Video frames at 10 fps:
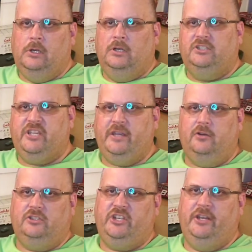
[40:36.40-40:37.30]
single
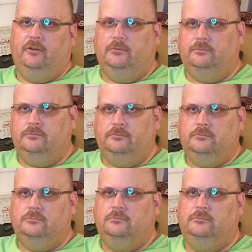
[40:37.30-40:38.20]
shield,
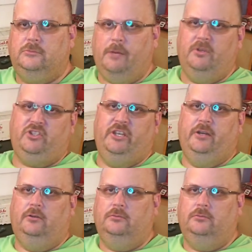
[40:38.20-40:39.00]
double shield,